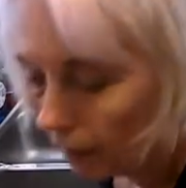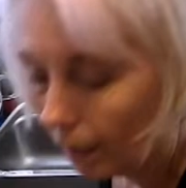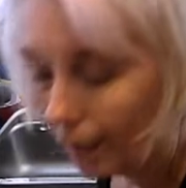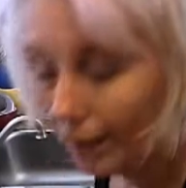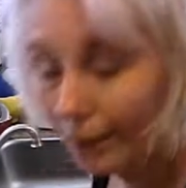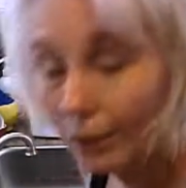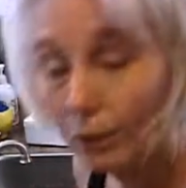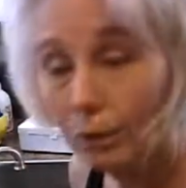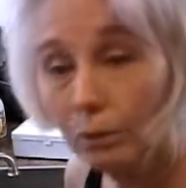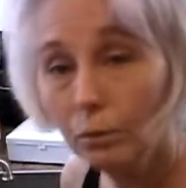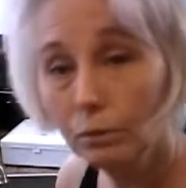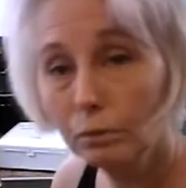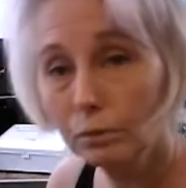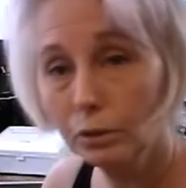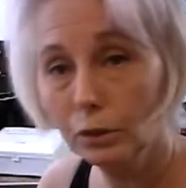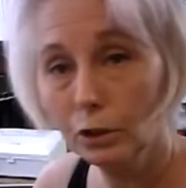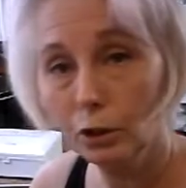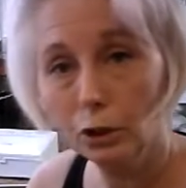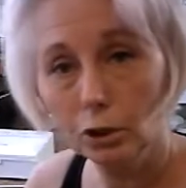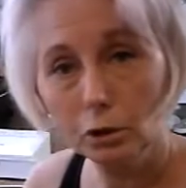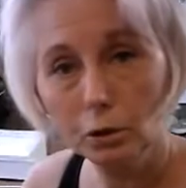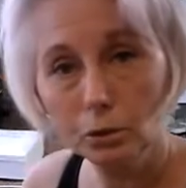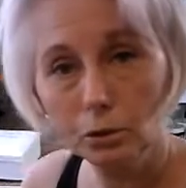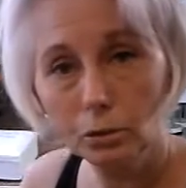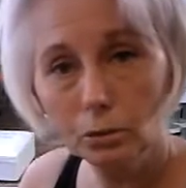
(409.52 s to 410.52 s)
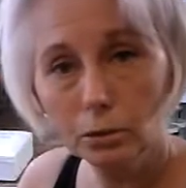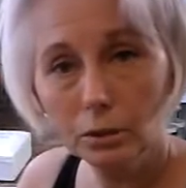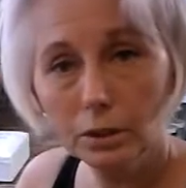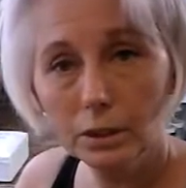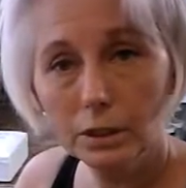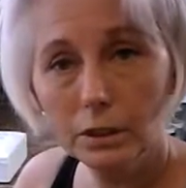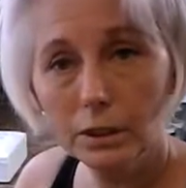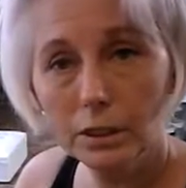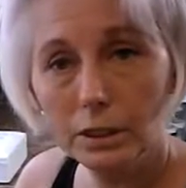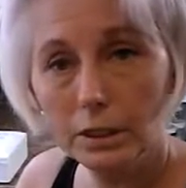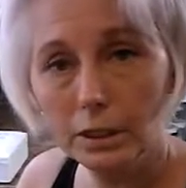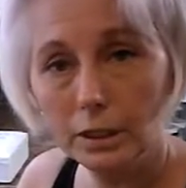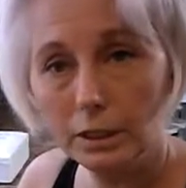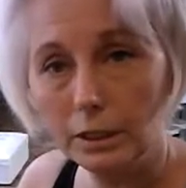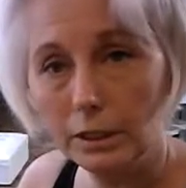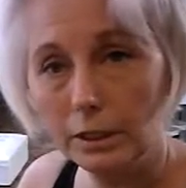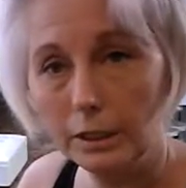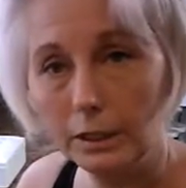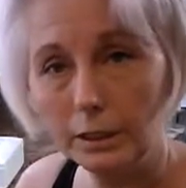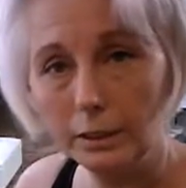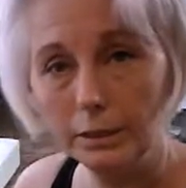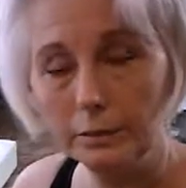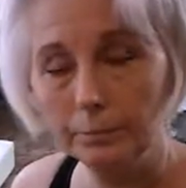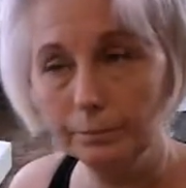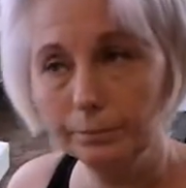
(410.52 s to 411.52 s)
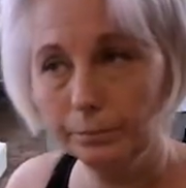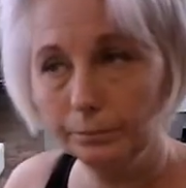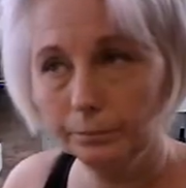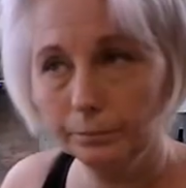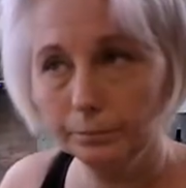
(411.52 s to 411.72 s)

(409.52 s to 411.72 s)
don't use the